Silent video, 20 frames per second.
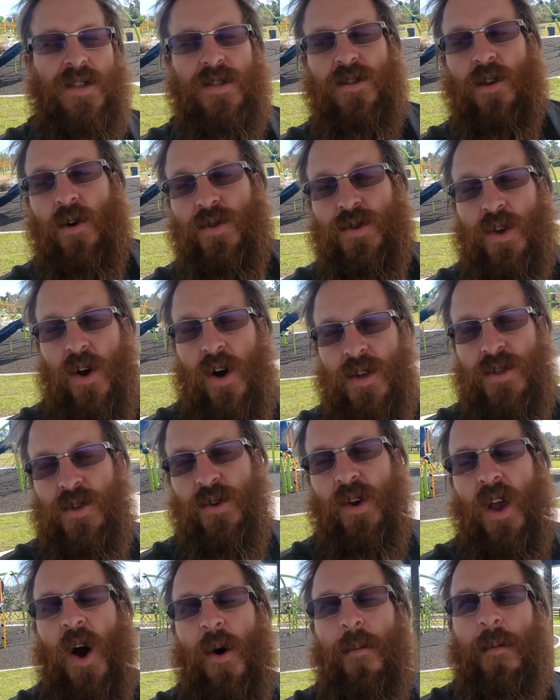Those also
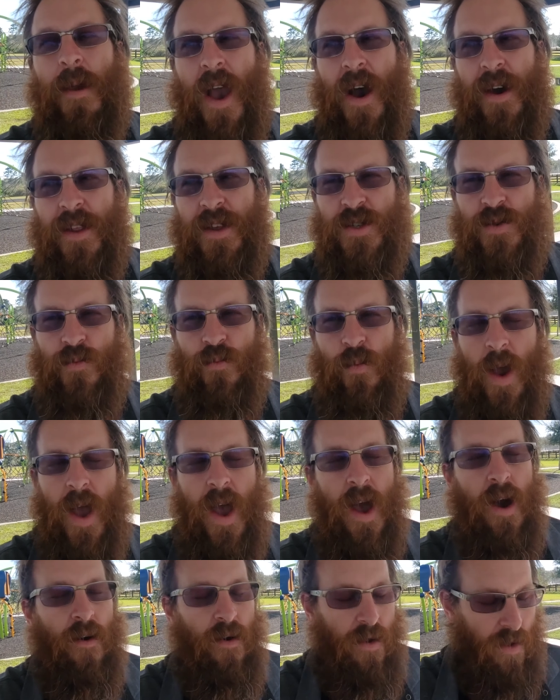help me out as
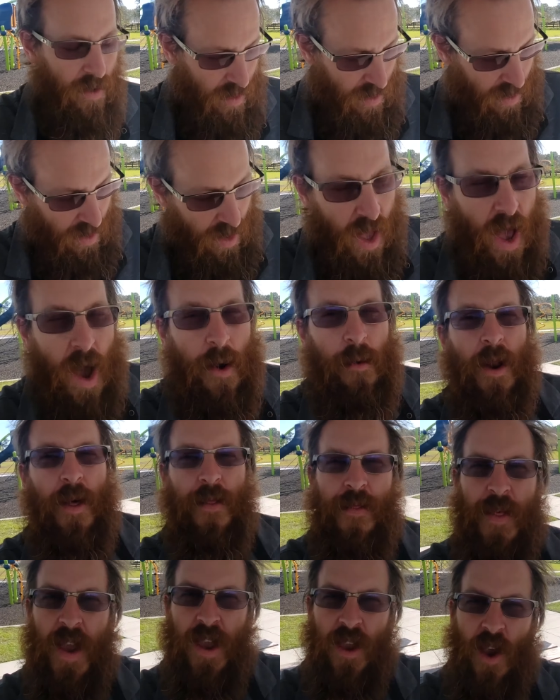well. I want to
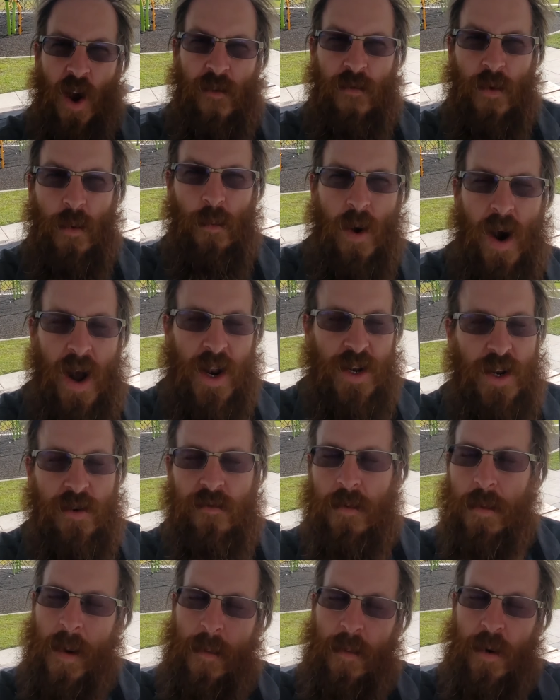thank y'all for watching.
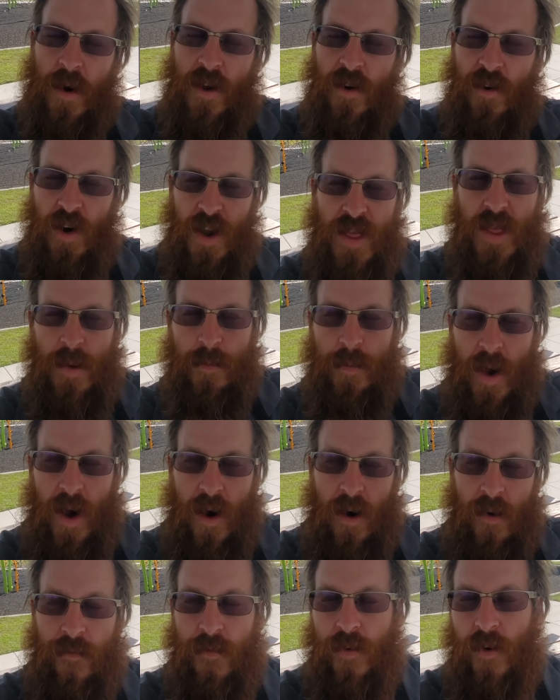Remember to click the
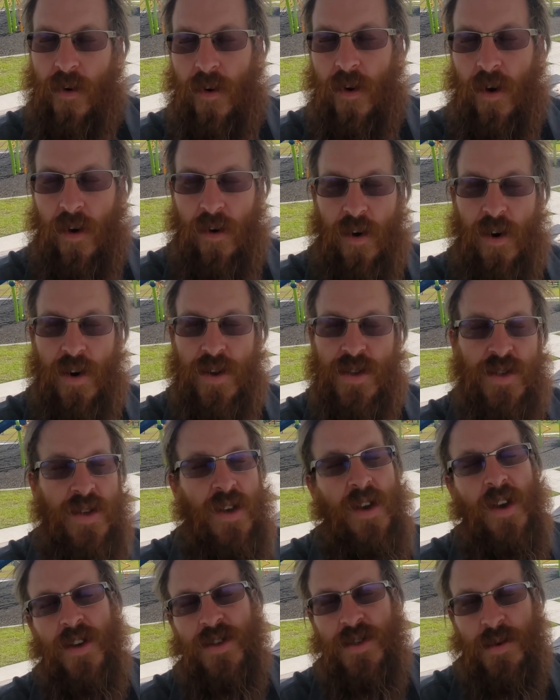bell for alerts,
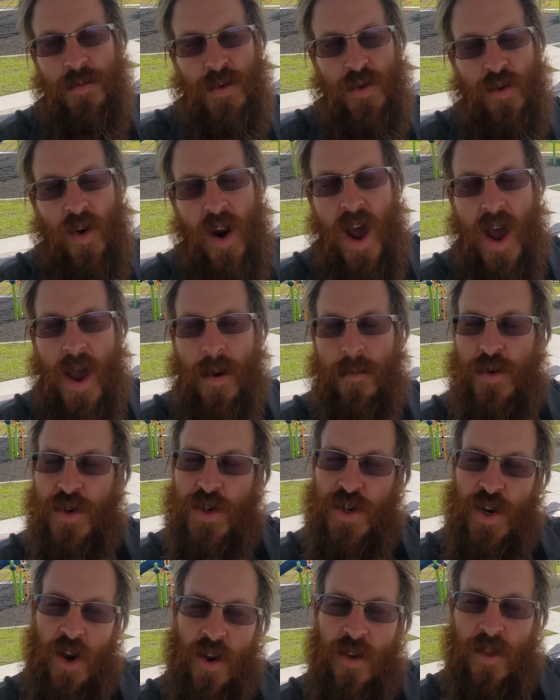subscribe,
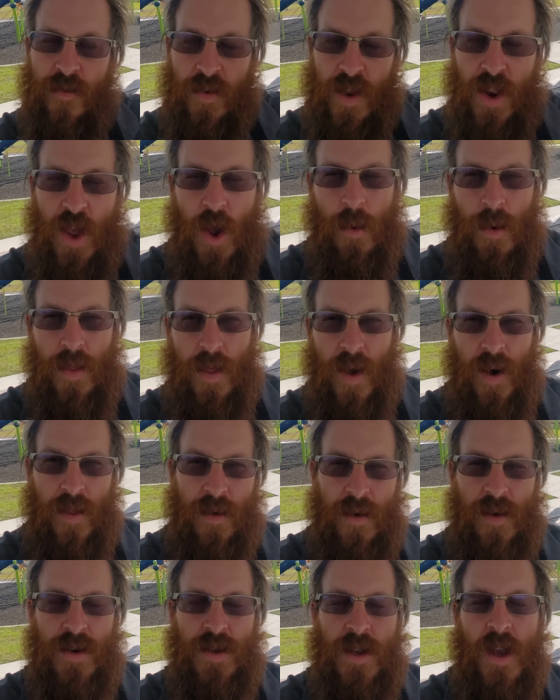share the video with
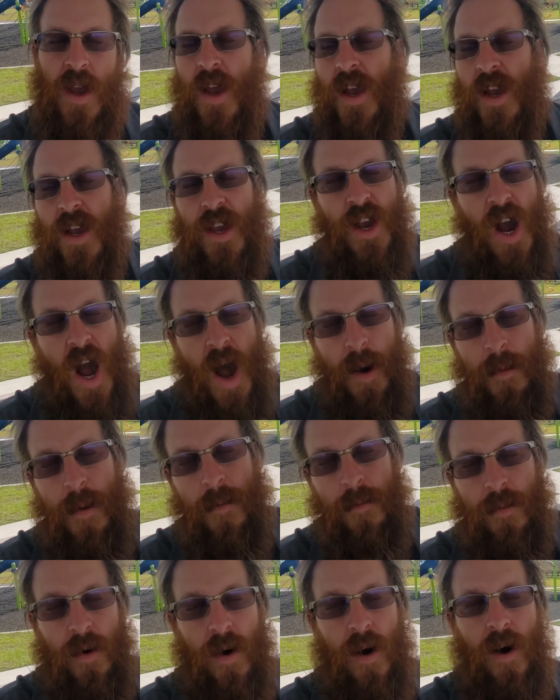others, comment
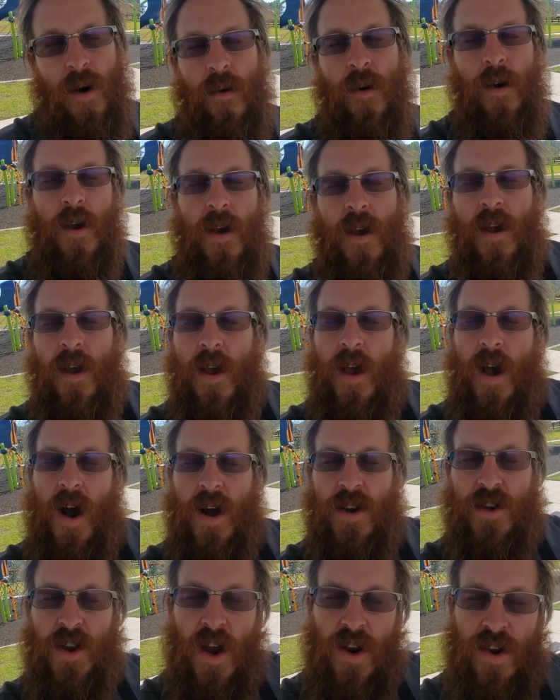below. I'll
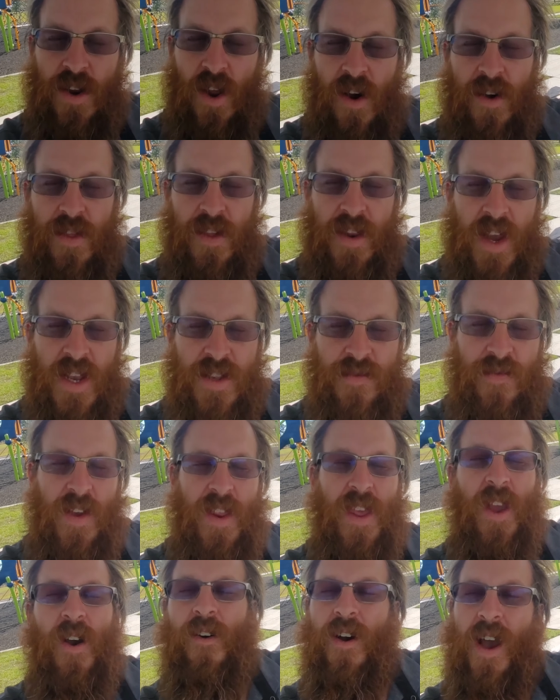talk to y'all in the next
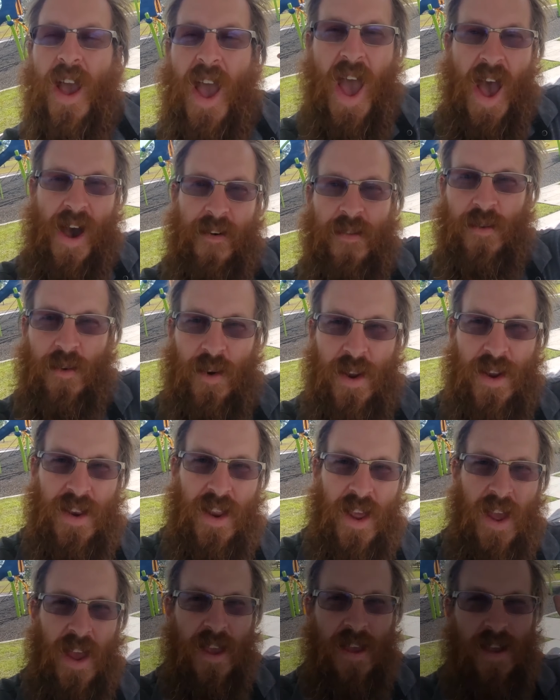video. Have a great
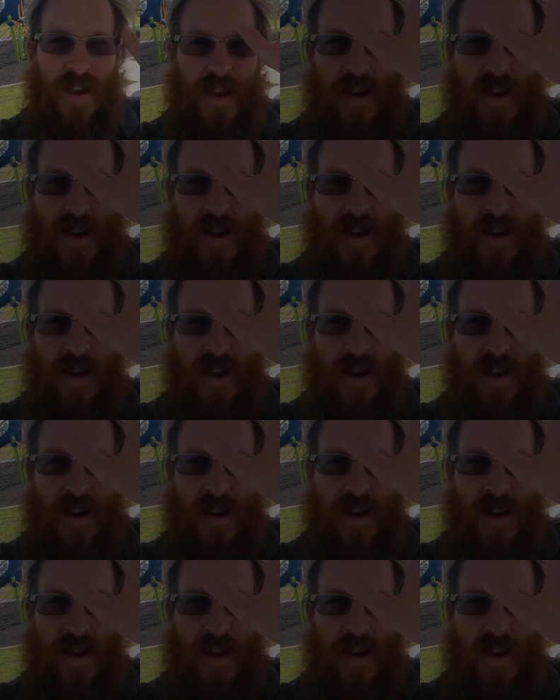day.